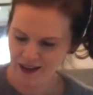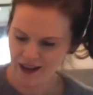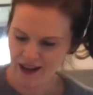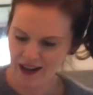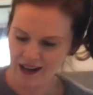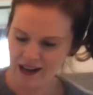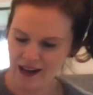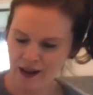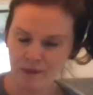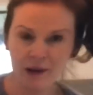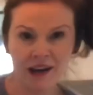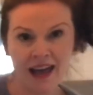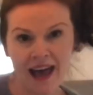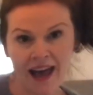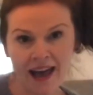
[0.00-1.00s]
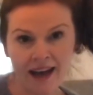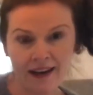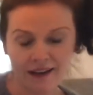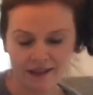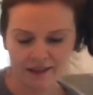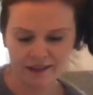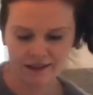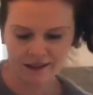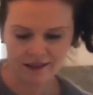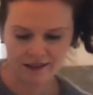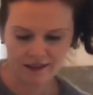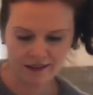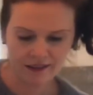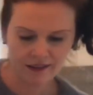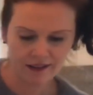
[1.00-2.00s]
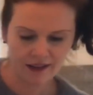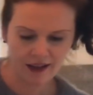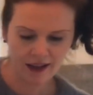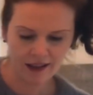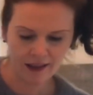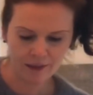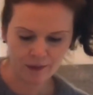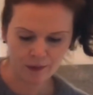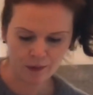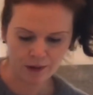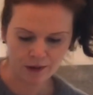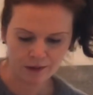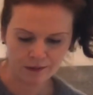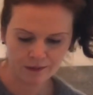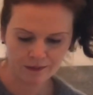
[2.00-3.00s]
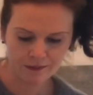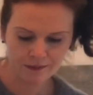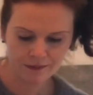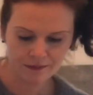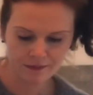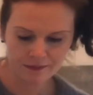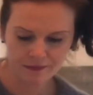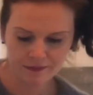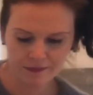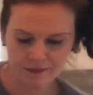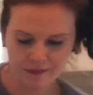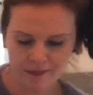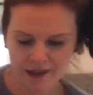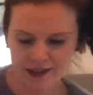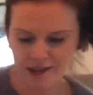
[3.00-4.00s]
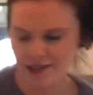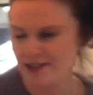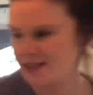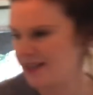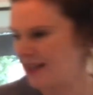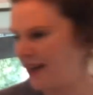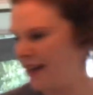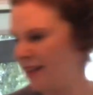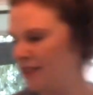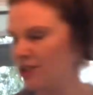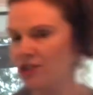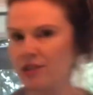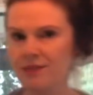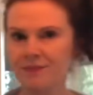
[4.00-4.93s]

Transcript: And now I'm going to add a lemon wheel, just to garnish.